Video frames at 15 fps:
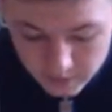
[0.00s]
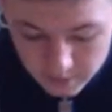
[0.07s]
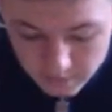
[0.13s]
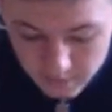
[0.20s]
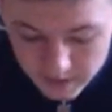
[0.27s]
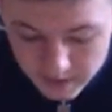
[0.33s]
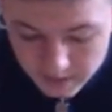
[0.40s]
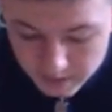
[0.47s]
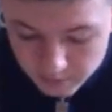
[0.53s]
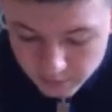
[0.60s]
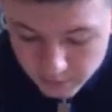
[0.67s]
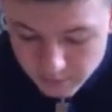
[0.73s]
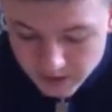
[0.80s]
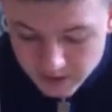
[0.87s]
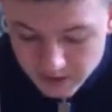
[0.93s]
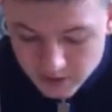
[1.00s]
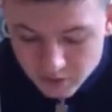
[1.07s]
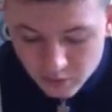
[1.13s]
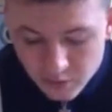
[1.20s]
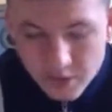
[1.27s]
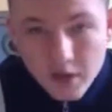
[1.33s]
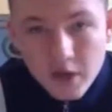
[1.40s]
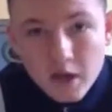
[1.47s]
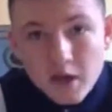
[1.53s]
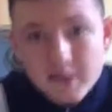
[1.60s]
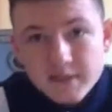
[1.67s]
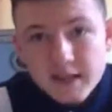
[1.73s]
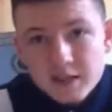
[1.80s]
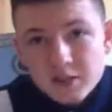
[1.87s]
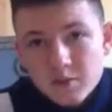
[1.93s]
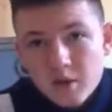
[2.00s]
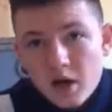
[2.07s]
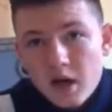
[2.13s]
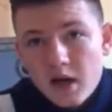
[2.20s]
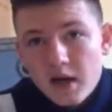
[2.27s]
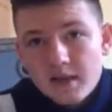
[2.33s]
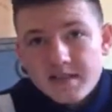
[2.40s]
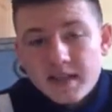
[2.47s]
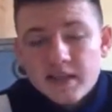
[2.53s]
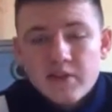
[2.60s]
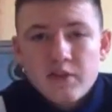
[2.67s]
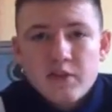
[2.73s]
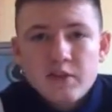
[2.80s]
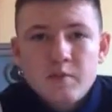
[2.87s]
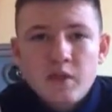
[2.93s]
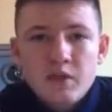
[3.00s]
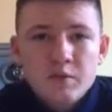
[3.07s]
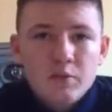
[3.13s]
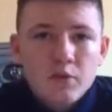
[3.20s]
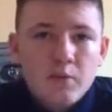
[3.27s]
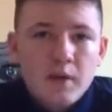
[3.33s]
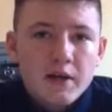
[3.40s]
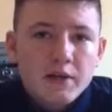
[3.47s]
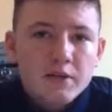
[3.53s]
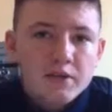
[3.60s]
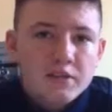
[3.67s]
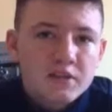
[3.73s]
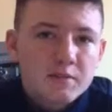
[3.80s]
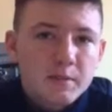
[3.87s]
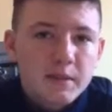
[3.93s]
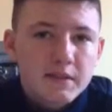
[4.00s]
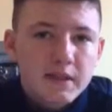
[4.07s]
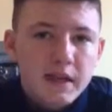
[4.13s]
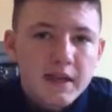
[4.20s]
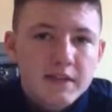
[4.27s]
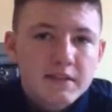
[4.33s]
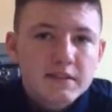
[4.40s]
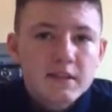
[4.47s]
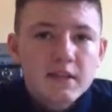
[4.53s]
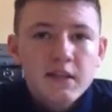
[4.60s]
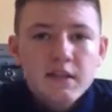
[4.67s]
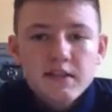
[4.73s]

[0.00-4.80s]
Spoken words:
We were making sure the tests were as accurate as possible by using speed gates.